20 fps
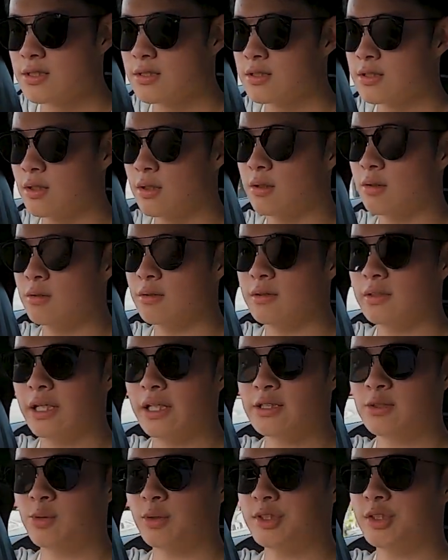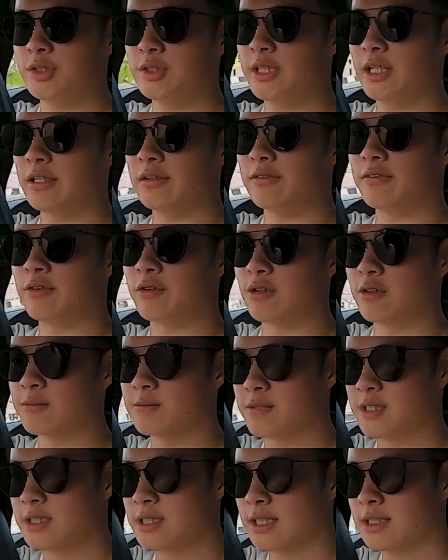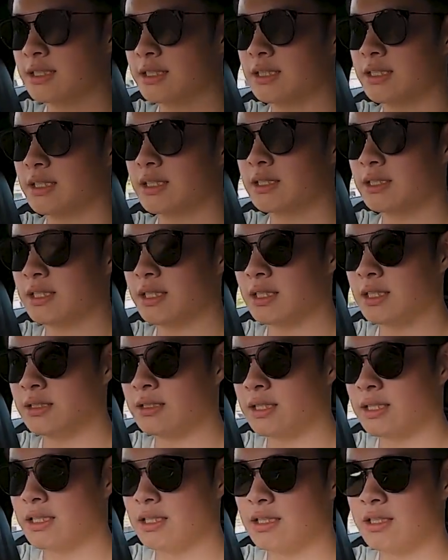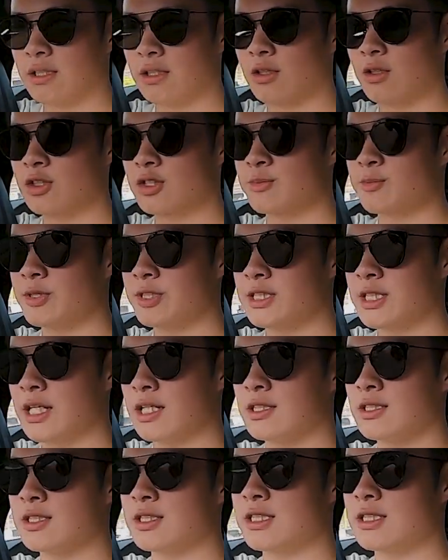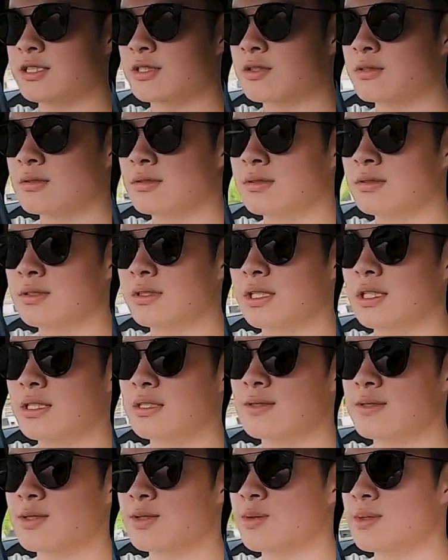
So that's what you get from studying in a hospitality school in